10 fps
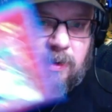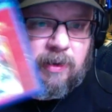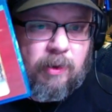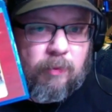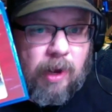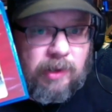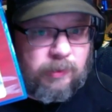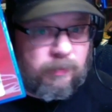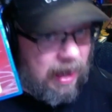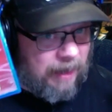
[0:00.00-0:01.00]
Roger
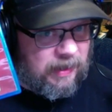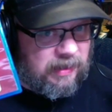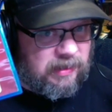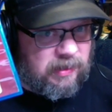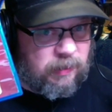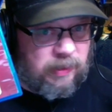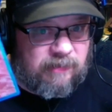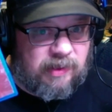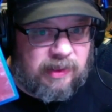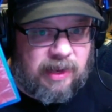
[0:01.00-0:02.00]
Rabbit's
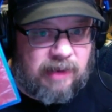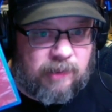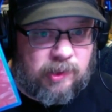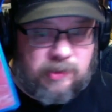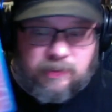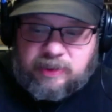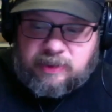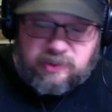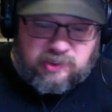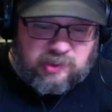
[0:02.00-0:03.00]
25th Anniversary
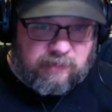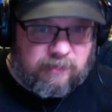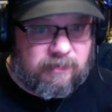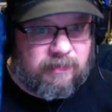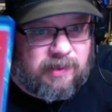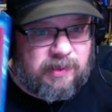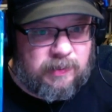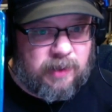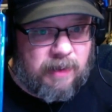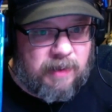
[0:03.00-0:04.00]
edition. This is
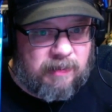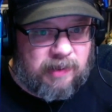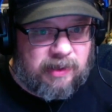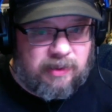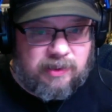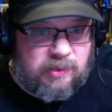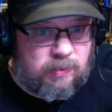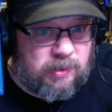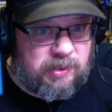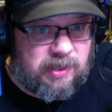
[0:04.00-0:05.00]
one I may play in the
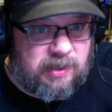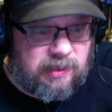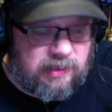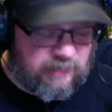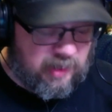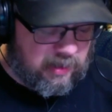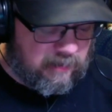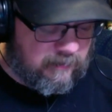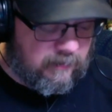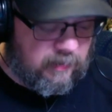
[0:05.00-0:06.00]
store just because it's fun.
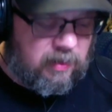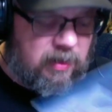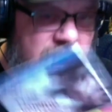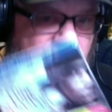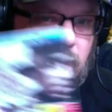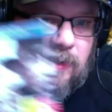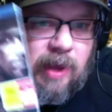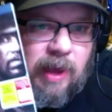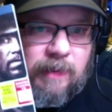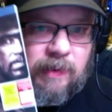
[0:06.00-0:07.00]
Another
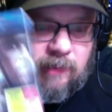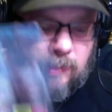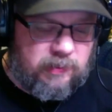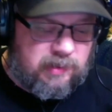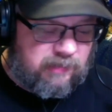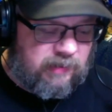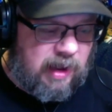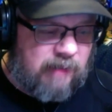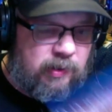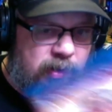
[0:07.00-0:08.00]
copy of Lone
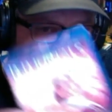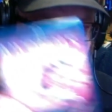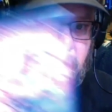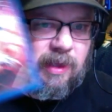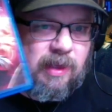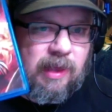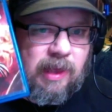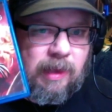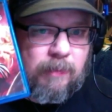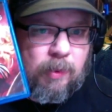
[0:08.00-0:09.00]
Survivor,
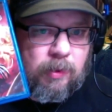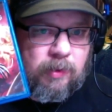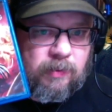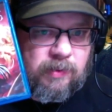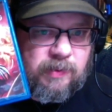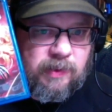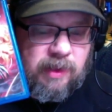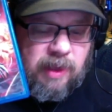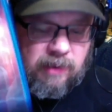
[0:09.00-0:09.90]
Immortals with Henry